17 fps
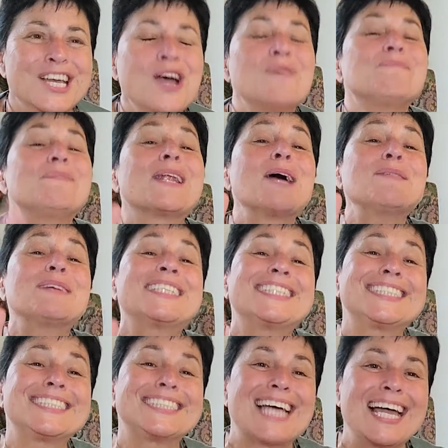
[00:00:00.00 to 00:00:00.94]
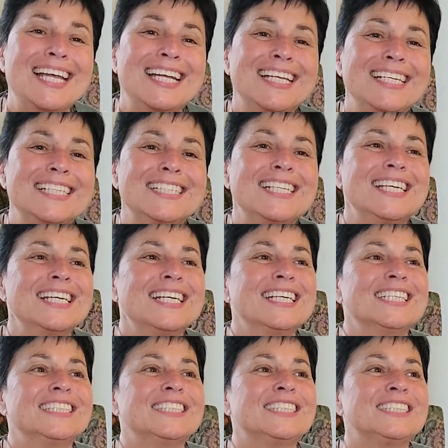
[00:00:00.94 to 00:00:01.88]
I'm excited
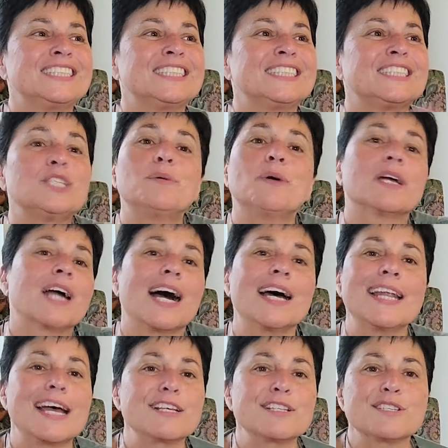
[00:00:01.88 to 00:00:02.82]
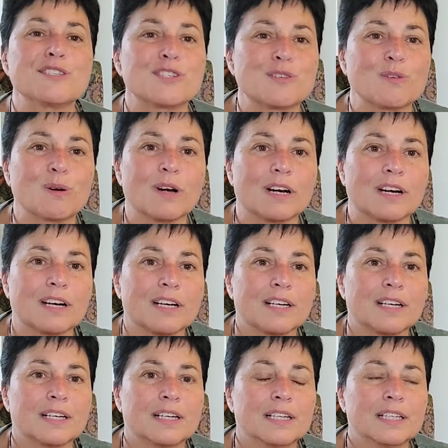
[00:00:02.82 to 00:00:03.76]
to see what God has in store.
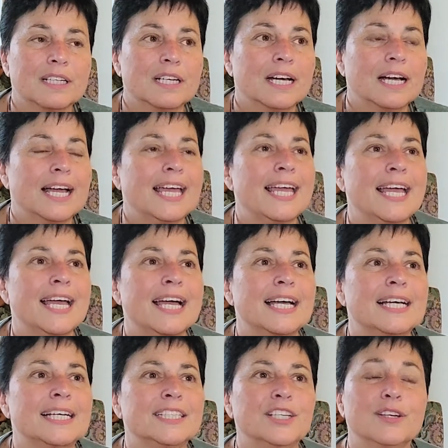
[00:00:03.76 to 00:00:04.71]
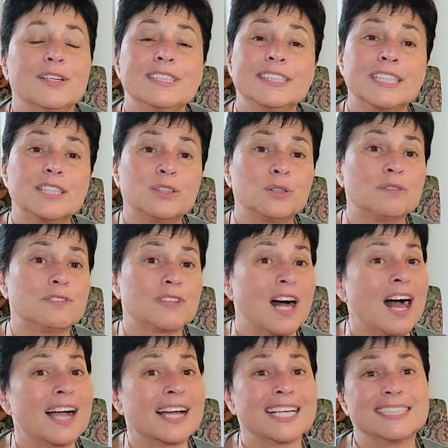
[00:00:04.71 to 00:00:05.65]
And, he said, do a
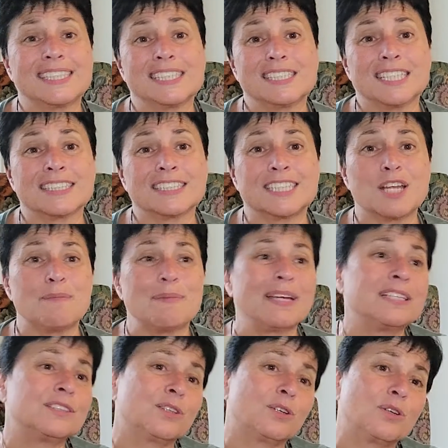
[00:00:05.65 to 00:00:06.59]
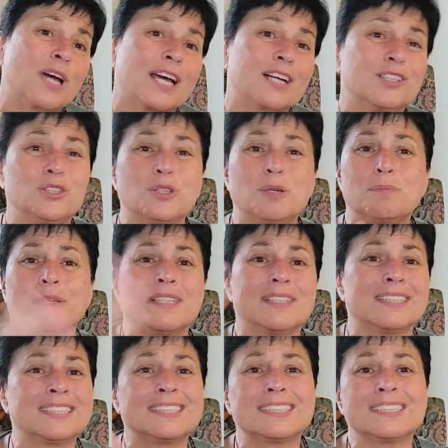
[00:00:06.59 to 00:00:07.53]
vlog. I said, yes and amen. Don't know how to do it, but
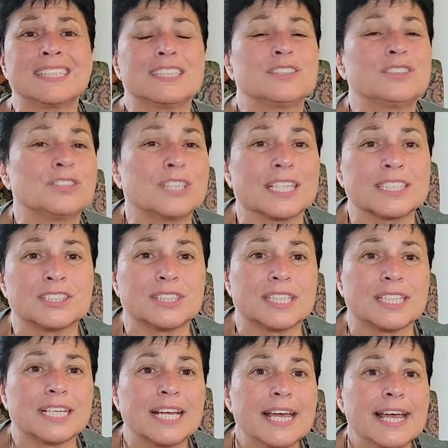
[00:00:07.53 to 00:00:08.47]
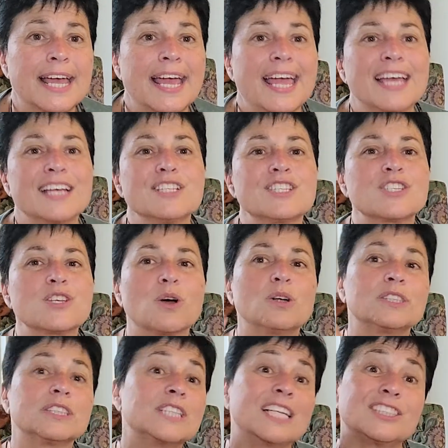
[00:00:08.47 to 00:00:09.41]
this is the introduction. And so
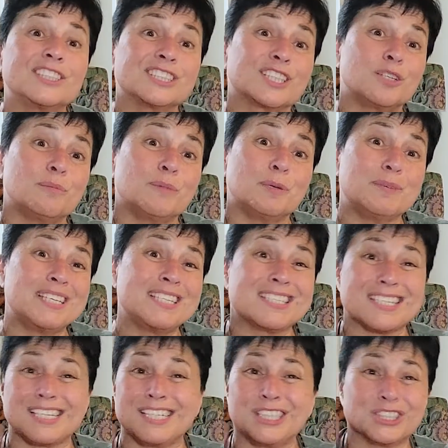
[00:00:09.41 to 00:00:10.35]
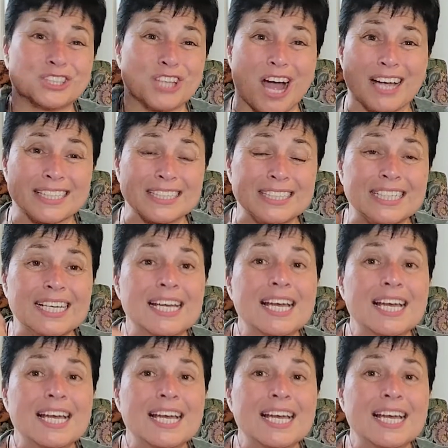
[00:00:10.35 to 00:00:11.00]
it's not just going to be me sitting here talking.